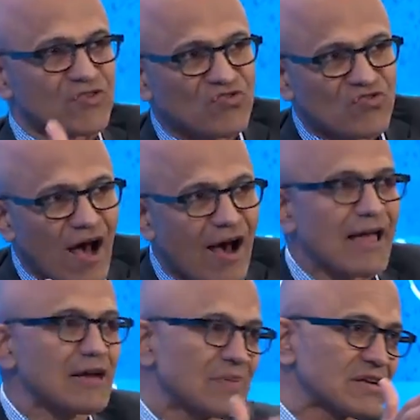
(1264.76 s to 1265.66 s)
the
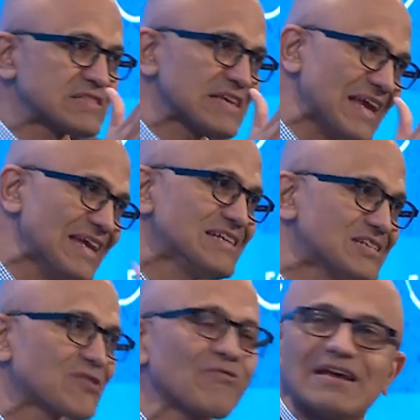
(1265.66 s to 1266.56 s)
side, but it's
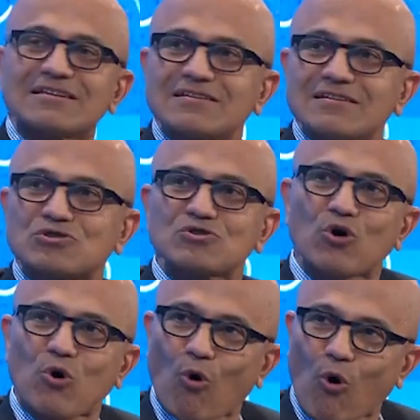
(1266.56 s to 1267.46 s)
integrated into
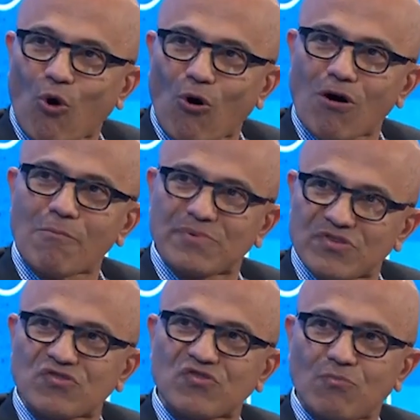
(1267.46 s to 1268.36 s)
the core
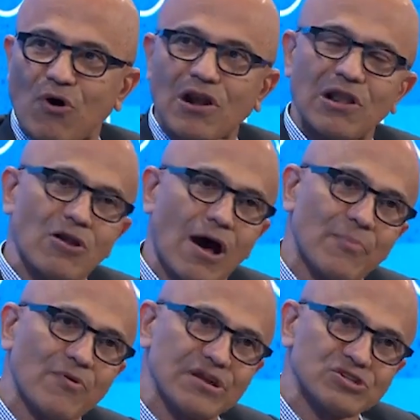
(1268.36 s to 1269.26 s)
business model and
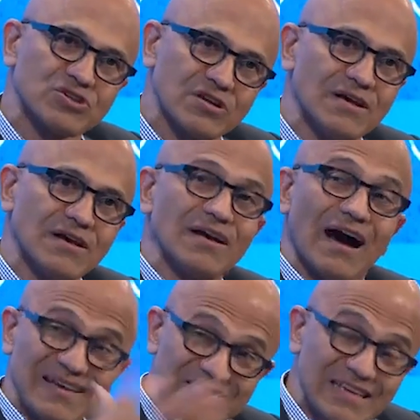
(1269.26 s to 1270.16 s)
operation,
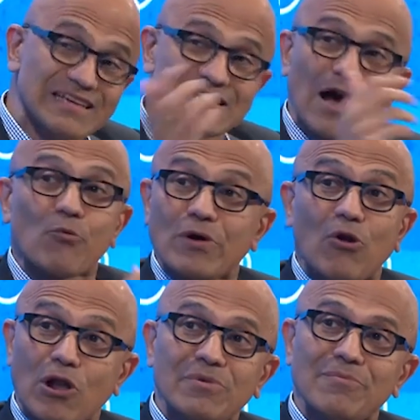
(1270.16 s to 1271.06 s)
I think is how
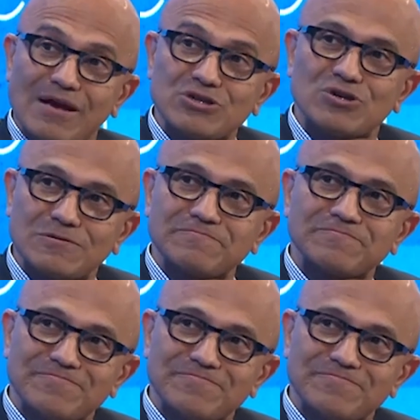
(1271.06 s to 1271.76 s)
we'll all be measured.